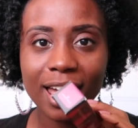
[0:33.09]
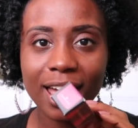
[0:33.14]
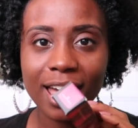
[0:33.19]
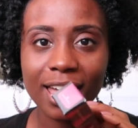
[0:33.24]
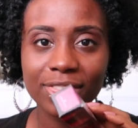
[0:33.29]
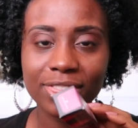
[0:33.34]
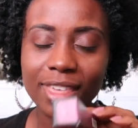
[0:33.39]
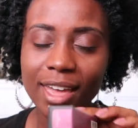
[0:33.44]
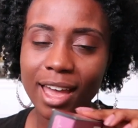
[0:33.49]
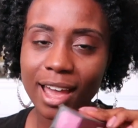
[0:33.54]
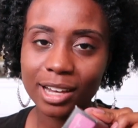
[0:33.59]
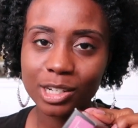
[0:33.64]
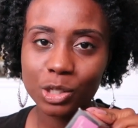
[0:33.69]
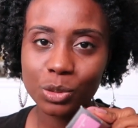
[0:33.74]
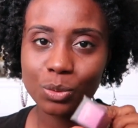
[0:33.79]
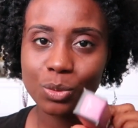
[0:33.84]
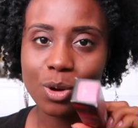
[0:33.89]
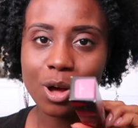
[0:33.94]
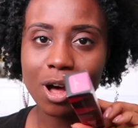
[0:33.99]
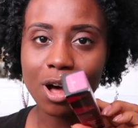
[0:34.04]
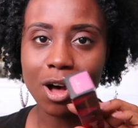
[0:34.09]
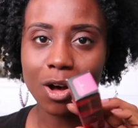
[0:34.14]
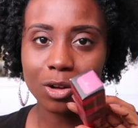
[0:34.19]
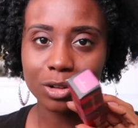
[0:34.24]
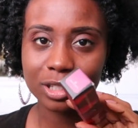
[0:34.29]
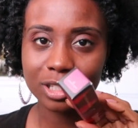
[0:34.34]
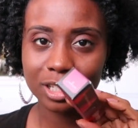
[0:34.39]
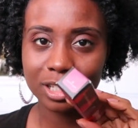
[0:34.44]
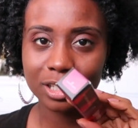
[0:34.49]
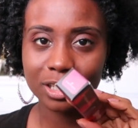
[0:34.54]
at the actual
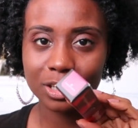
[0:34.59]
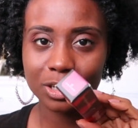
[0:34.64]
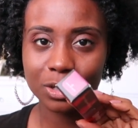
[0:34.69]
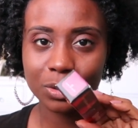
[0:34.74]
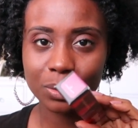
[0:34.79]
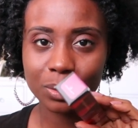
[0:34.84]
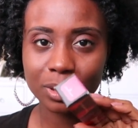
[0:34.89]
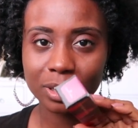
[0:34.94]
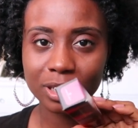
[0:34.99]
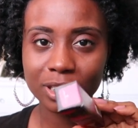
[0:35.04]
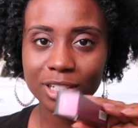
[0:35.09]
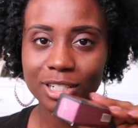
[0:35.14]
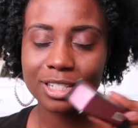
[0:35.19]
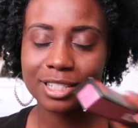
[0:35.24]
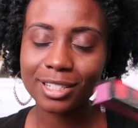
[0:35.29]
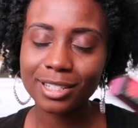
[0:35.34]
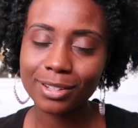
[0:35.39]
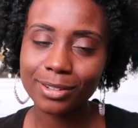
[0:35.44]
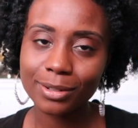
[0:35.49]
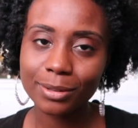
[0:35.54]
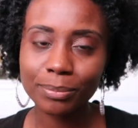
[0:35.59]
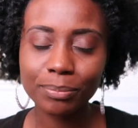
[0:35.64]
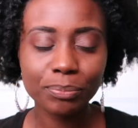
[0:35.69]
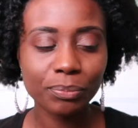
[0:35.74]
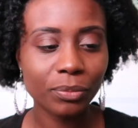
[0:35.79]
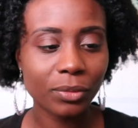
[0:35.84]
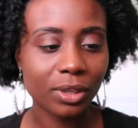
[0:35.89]
Ulta store so